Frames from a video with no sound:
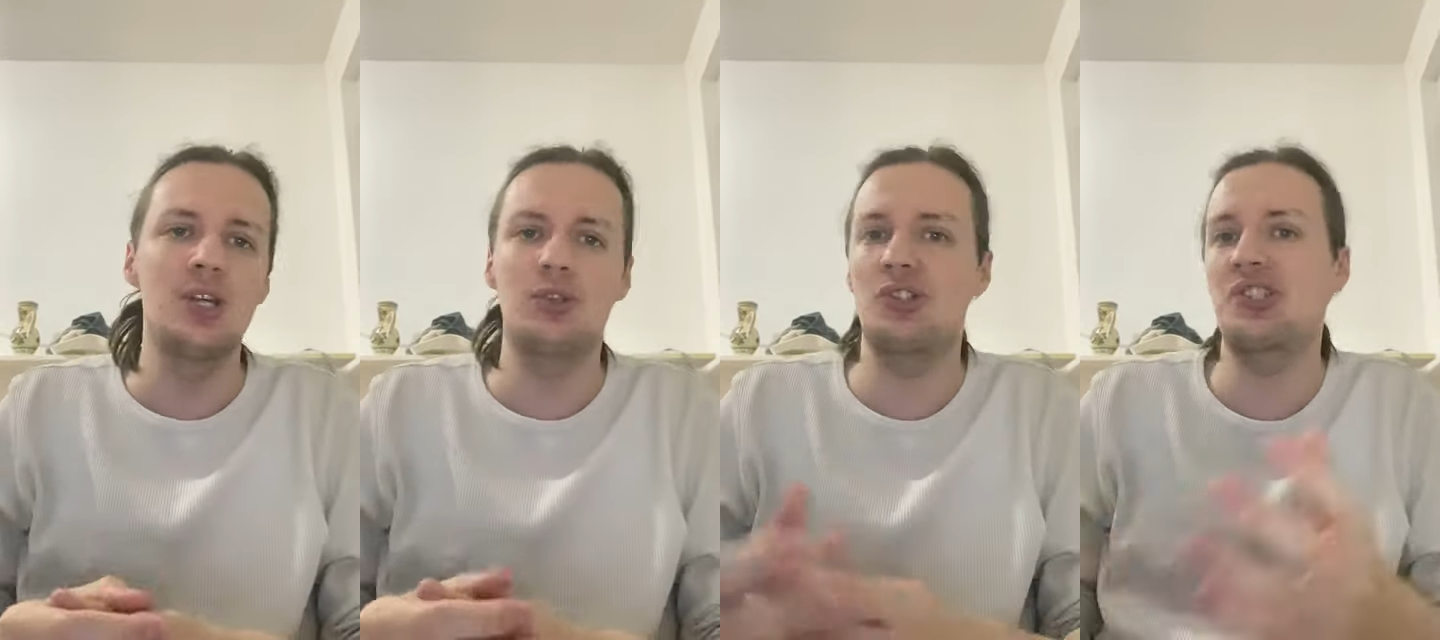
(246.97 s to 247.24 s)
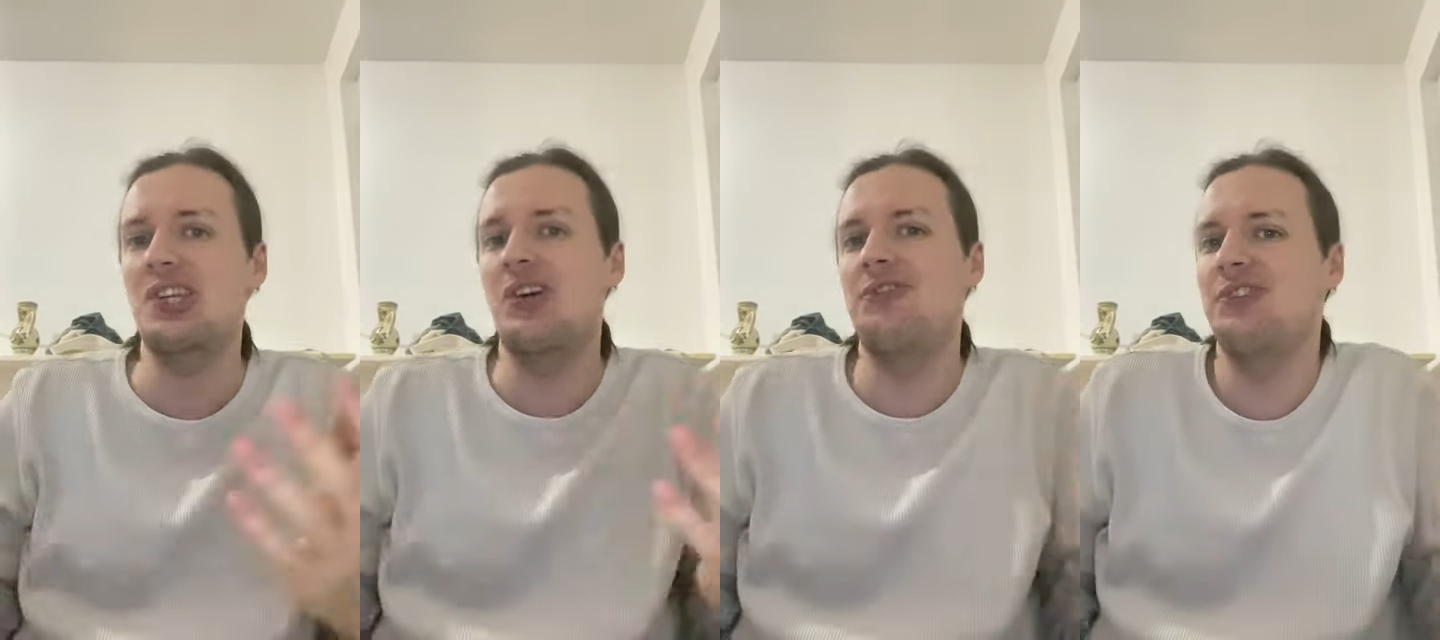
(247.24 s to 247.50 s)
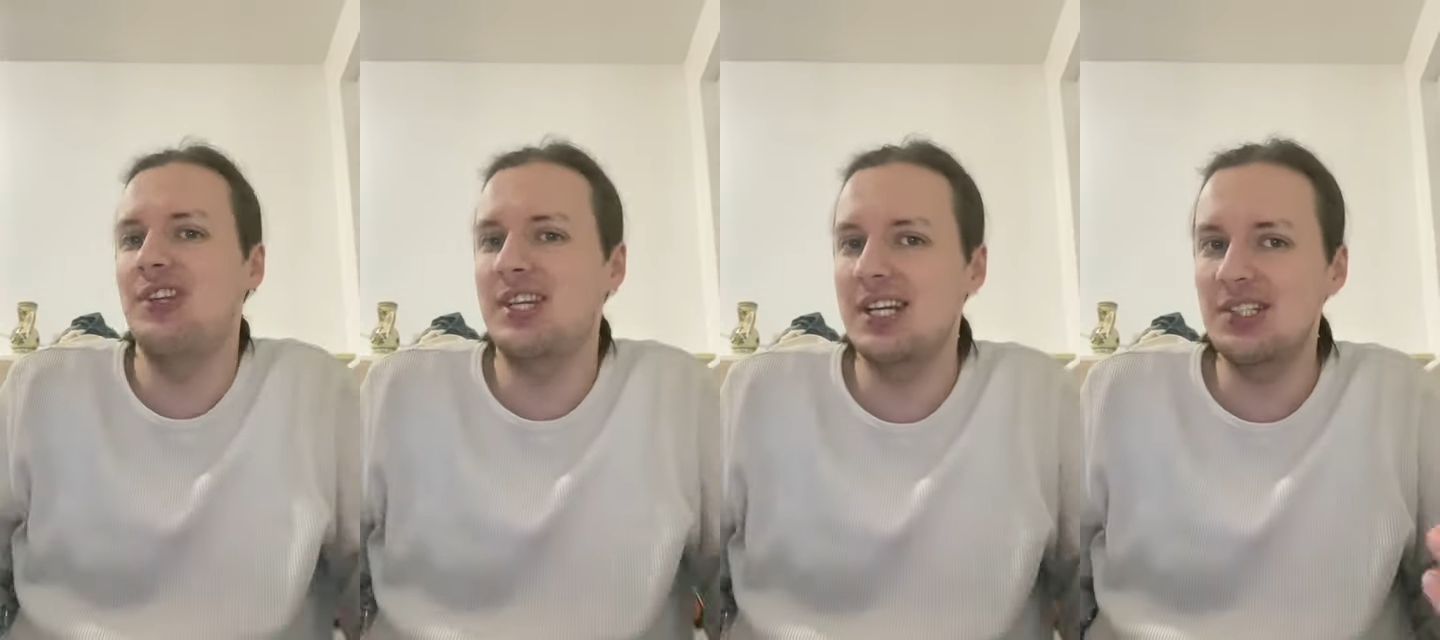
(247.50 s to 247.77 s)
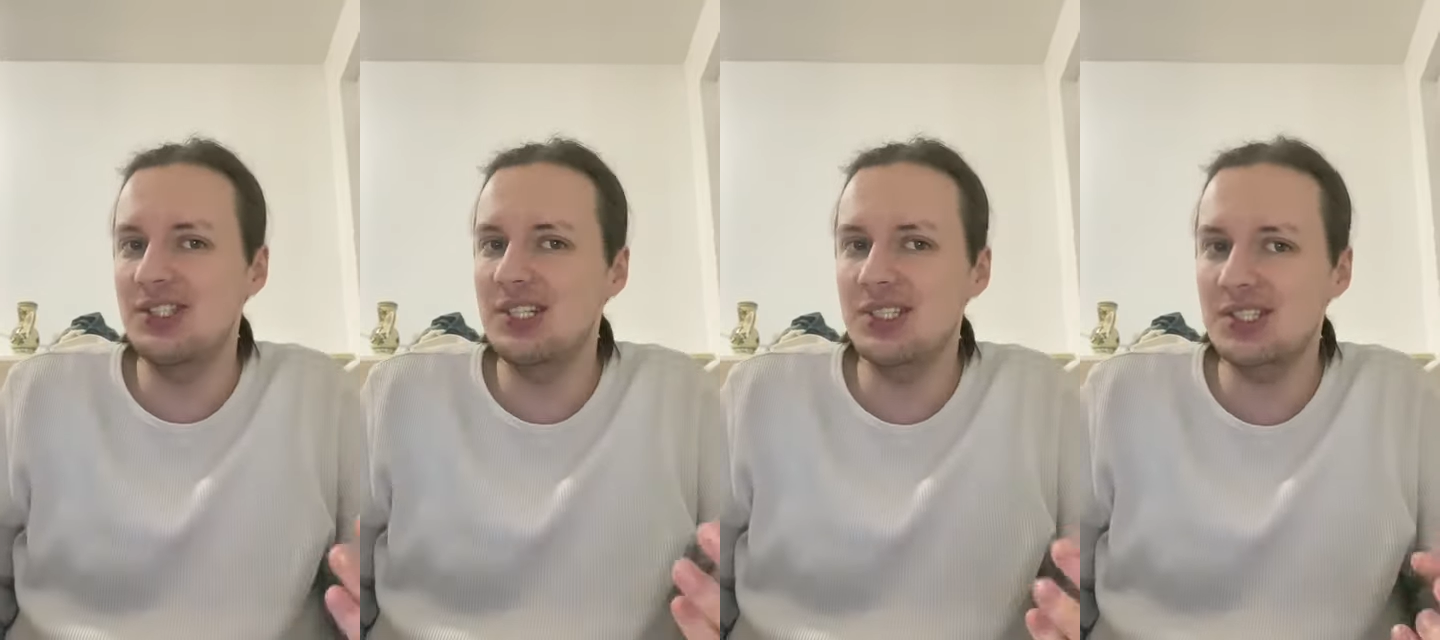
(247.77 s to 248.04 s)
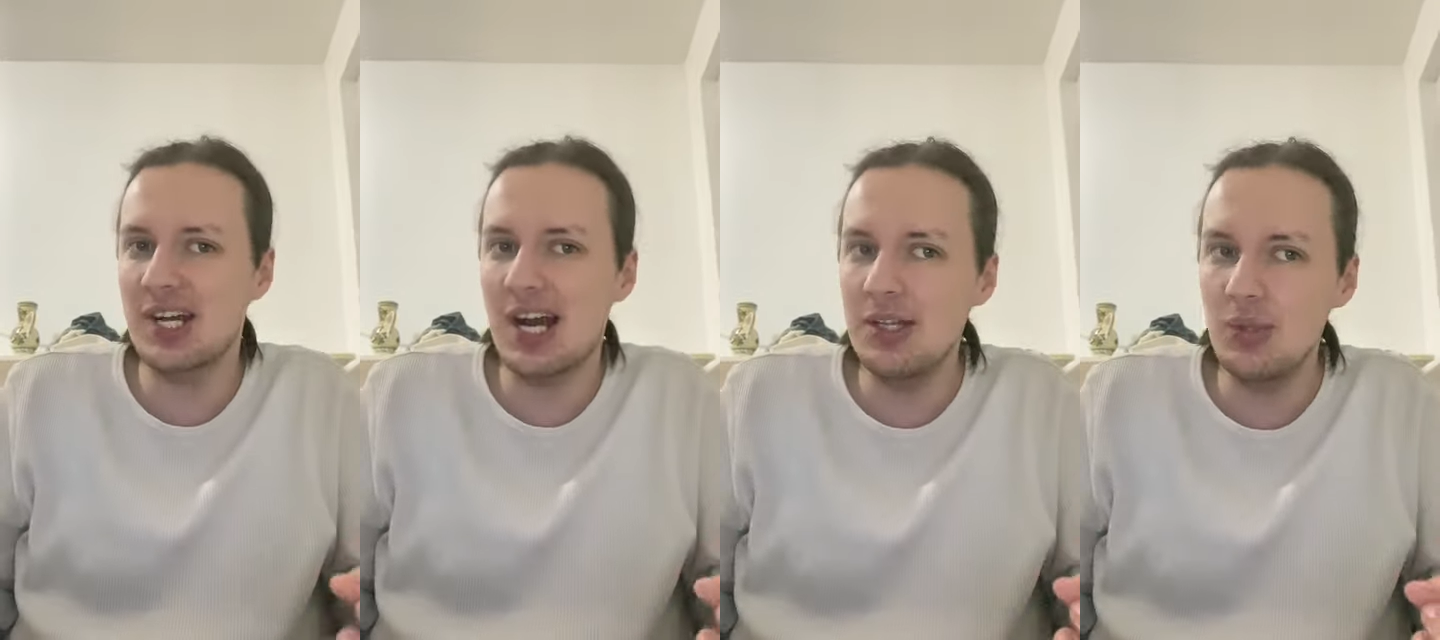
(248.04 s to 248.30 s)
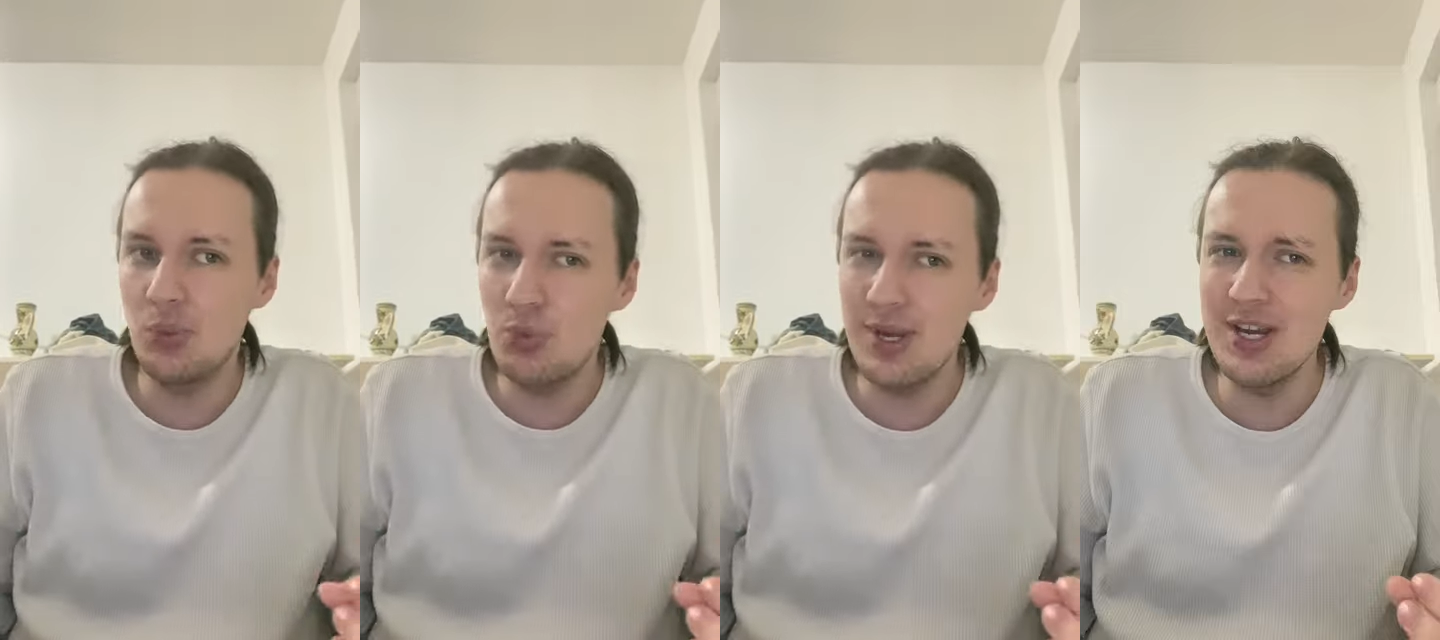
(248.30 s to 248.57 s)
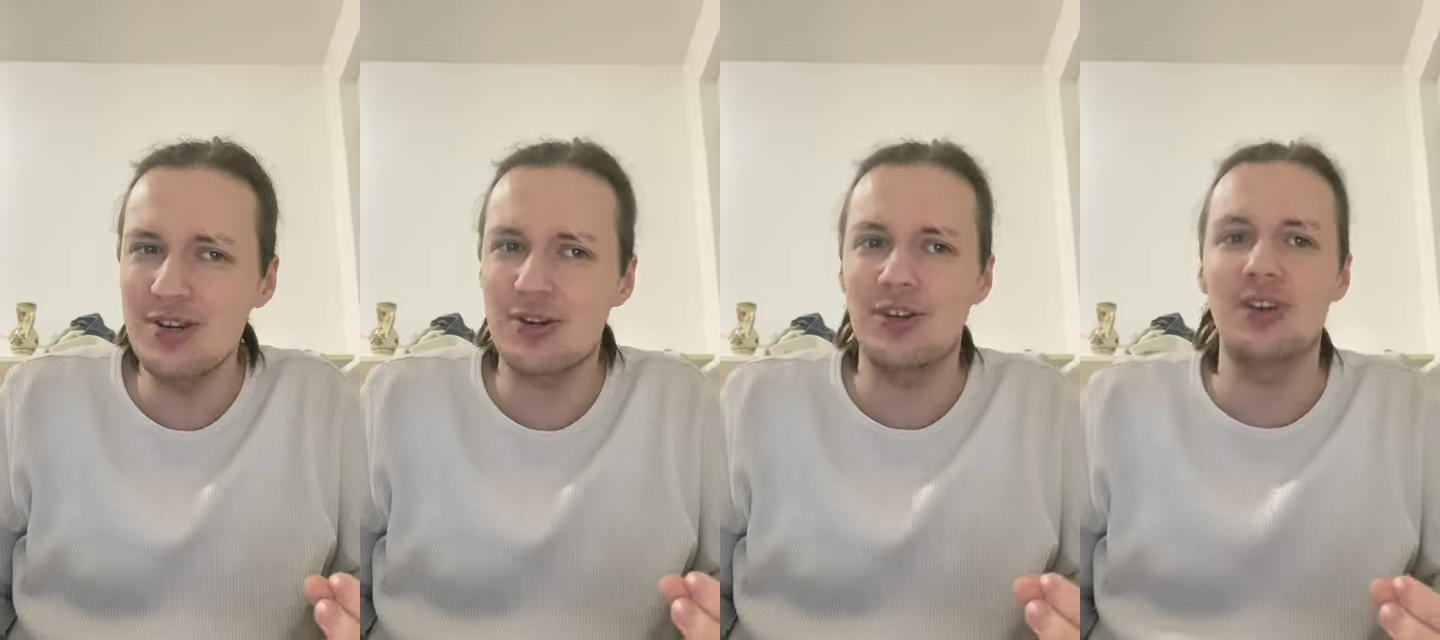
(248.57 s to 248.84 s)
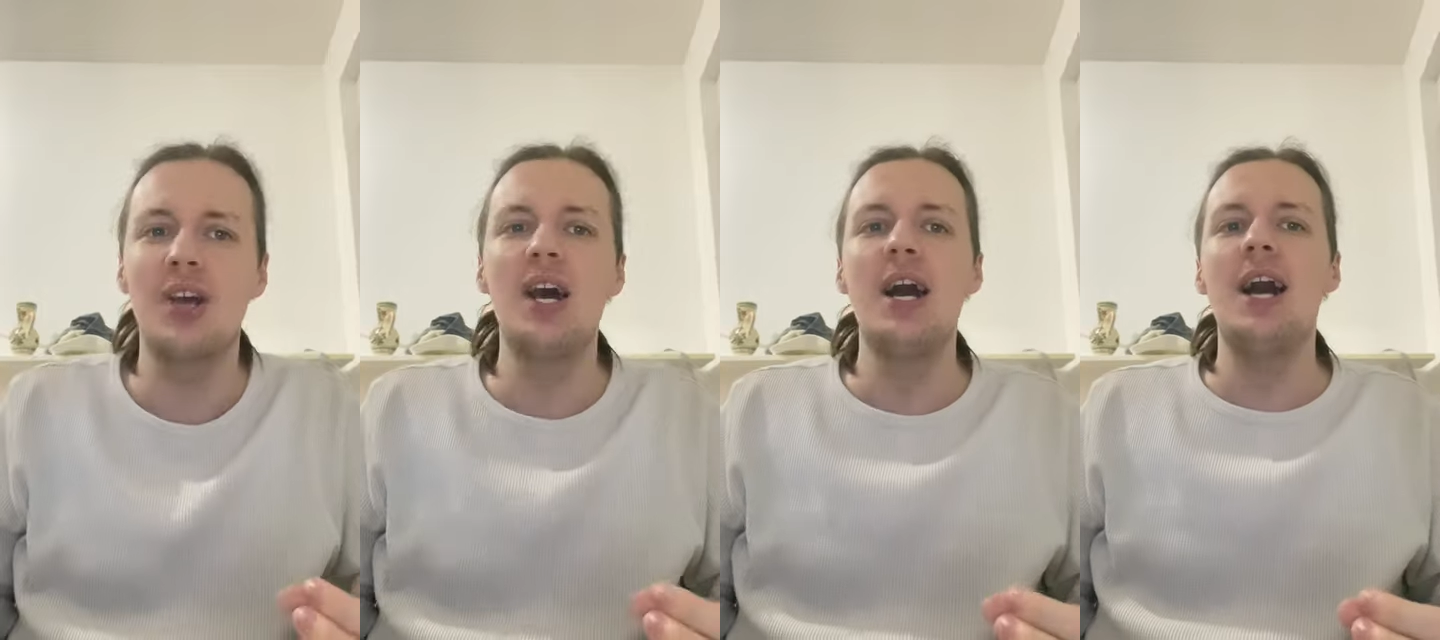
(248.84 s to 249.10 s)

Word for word: to sell tickets. That's kind of weird.